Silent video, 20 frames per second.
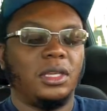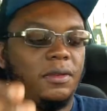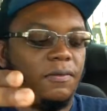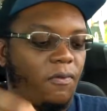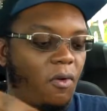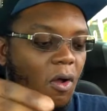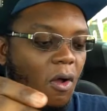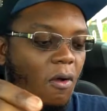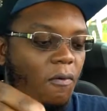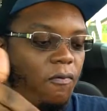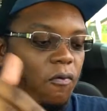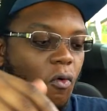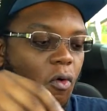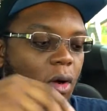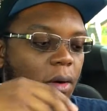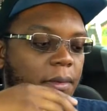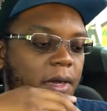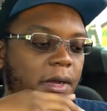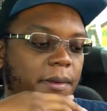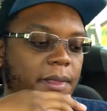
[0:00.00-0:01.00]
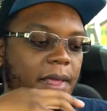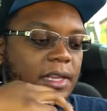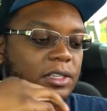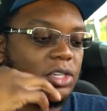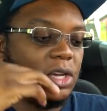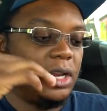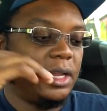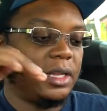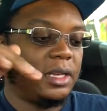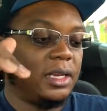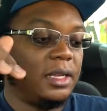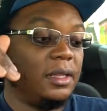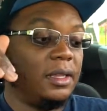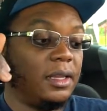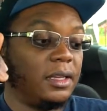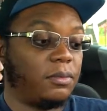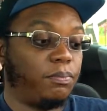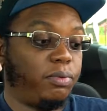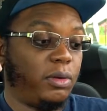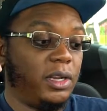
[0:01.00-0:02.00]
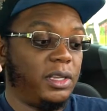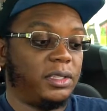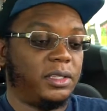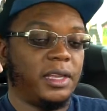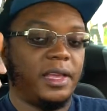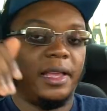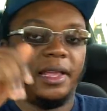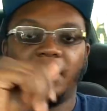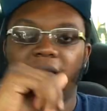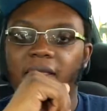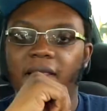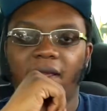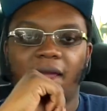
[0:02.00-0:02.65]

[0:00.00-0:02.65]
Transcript: evolved form of that shiny because it looks pretty sick.